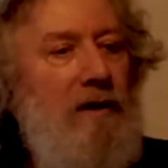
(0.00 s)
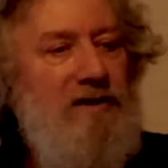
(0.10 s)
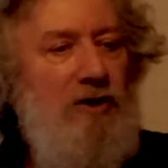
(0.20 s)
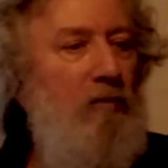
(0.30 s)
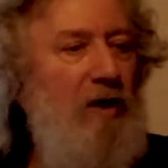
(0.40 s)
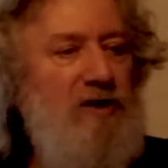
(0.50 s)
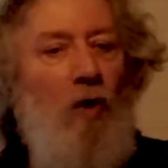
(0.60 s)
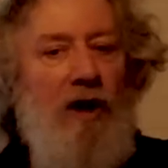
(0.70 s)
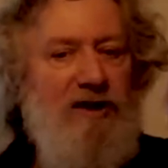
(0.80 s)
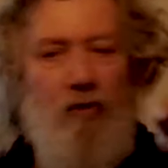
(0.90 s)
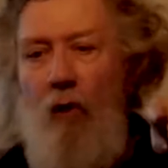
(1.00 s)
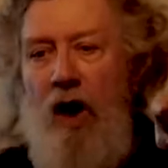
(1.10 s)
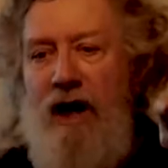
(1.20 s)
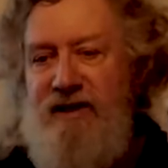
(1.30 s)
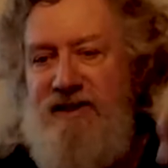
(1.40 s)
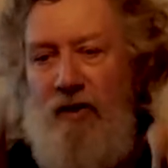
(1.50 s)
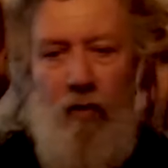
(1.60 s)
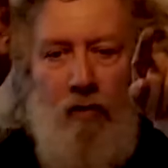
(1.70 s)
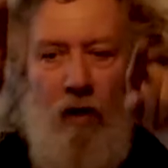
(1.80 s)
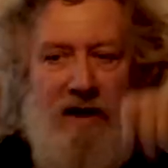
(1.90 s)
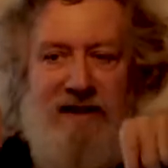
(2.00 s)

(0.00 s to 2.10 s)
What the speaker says: 0 plus 1 is 1, so 1